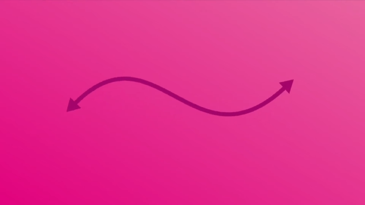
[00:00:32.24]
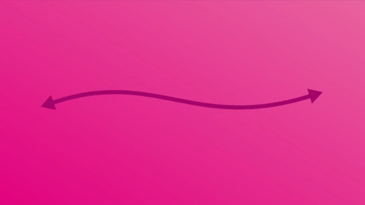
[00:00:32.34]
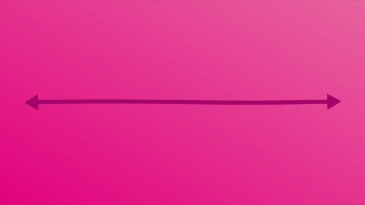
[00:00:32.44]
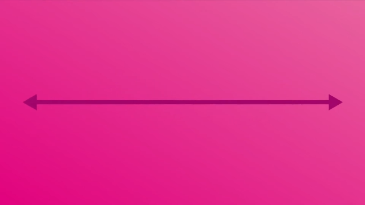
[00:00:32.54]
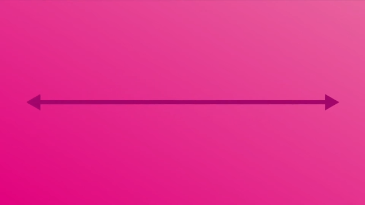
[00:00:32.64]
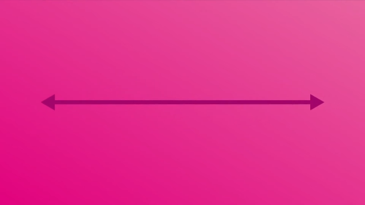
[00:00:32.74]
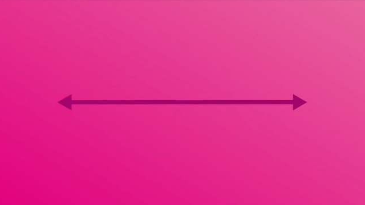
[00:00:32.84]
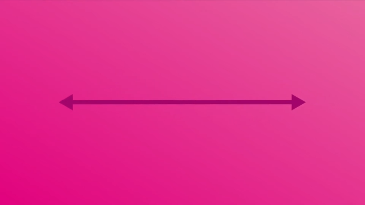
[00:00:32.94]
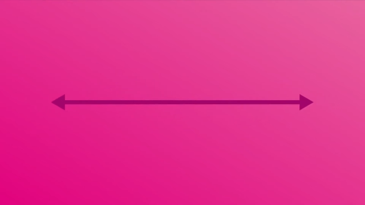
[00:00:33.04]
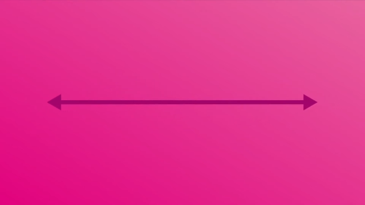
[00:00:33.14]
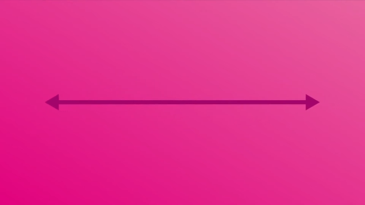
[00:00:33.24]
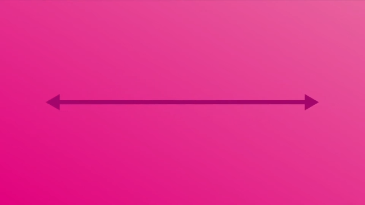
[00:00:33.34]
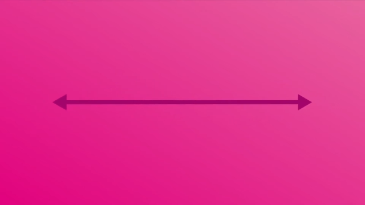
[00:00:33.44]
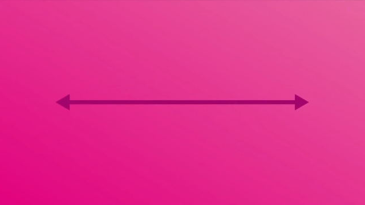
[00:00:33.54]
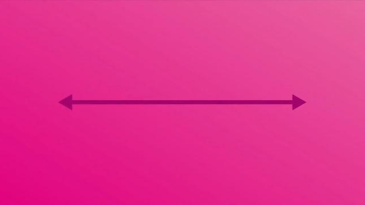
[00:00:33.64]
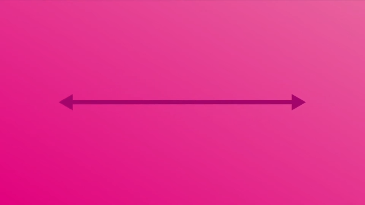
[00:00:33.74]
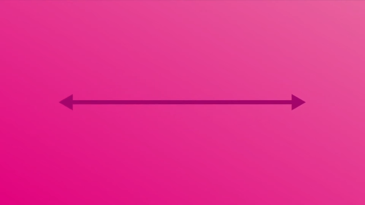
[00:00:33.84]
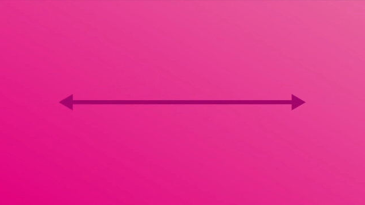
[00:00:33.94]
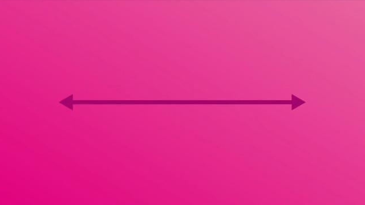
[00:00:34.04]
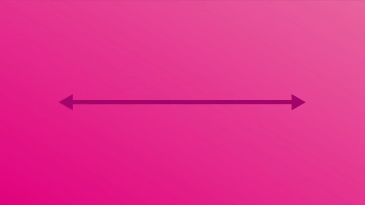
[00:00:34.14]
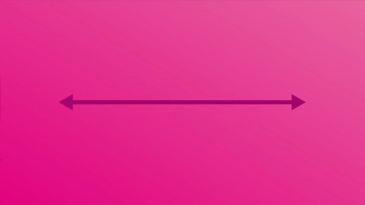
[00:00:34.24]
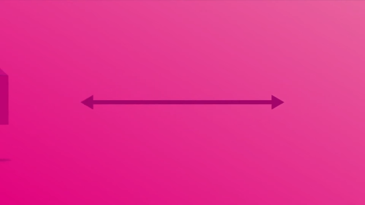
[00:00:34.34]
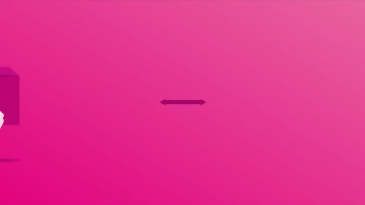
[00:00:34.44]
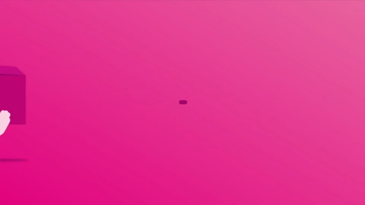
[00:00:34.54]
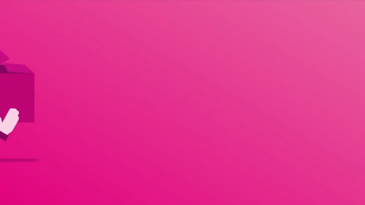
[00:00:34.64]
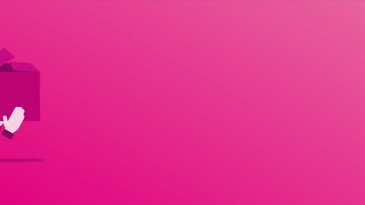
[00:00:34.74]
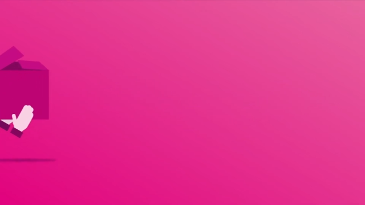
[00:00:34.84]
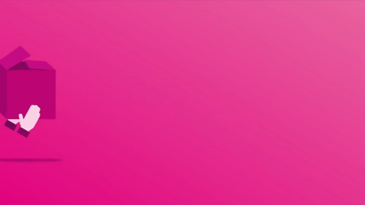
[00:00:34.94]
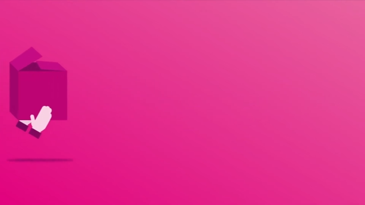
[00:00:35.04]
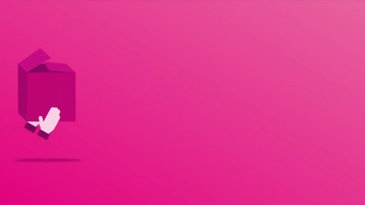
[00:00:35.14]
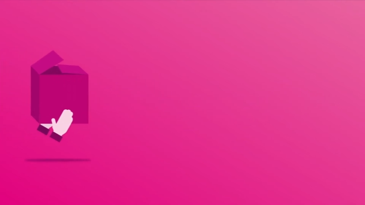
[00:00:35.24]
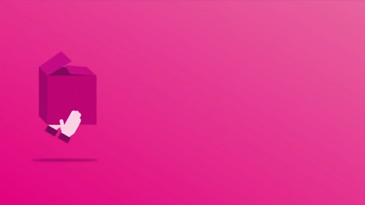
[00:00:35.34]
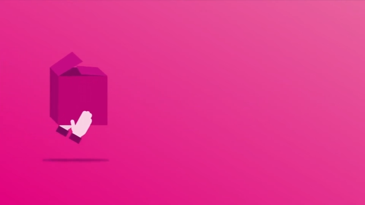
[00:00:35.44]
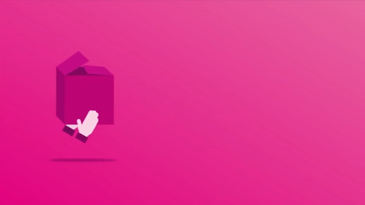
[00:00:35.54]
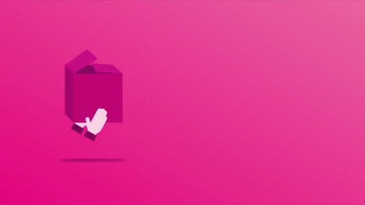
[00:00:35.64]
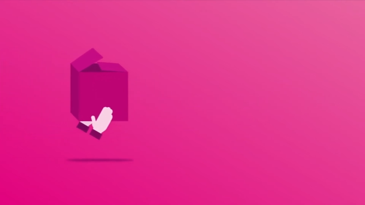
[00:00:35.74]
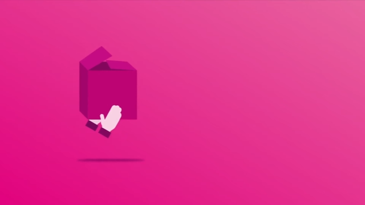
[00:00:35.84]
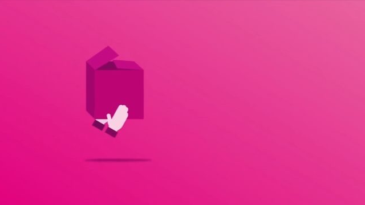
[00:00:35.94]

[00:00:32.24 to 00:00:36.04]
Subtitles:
Nobody's mouth can be seen.